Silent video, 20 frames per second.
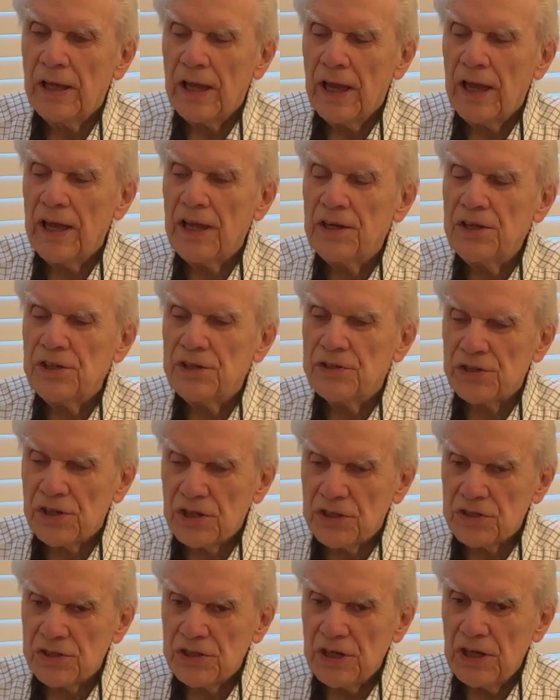
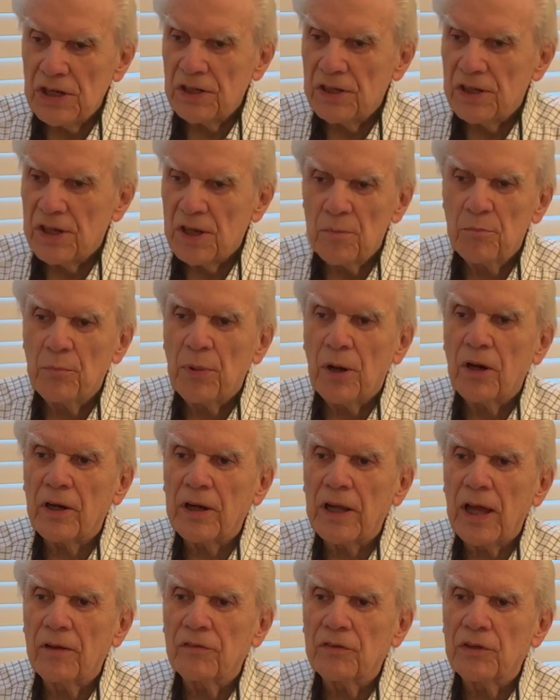8016 Kimbark
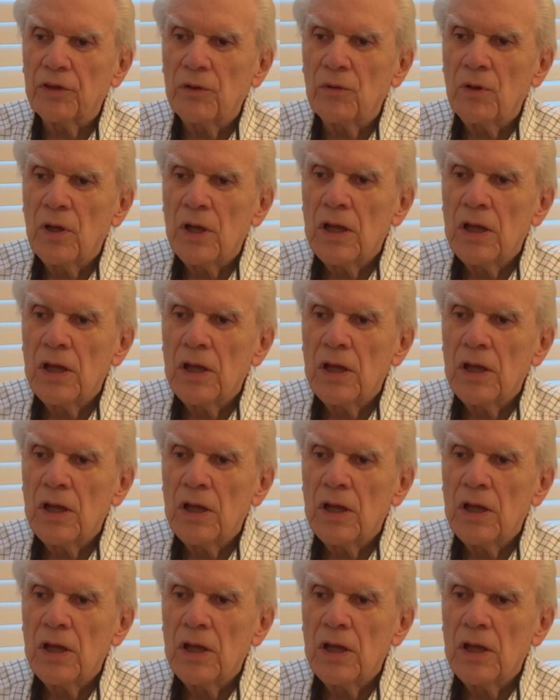Avenue,